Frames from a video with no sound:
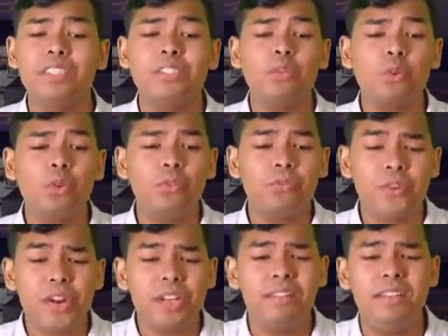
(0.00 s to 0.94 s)
is to
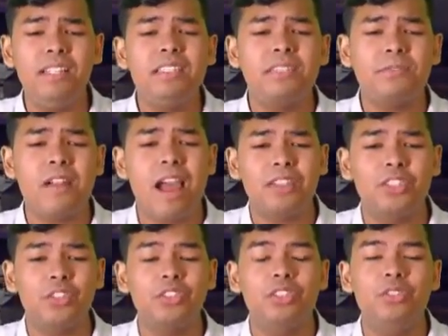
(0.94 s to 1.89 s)
convert these
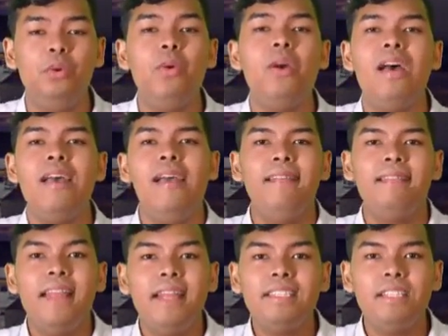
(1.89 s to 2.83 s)
fractions to
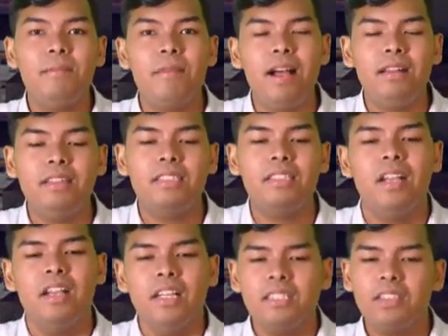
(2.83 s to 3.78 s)

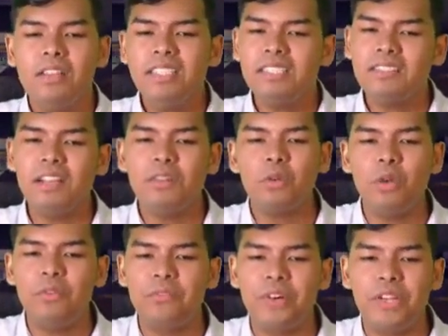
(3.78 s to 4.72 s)
decimals. So, let's try to
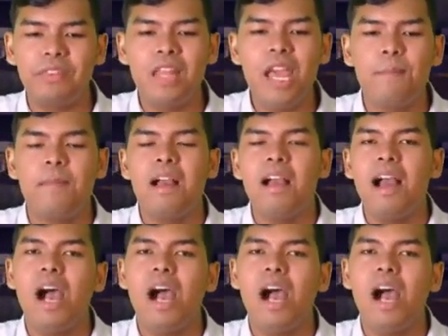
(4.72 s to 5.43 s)
convert them.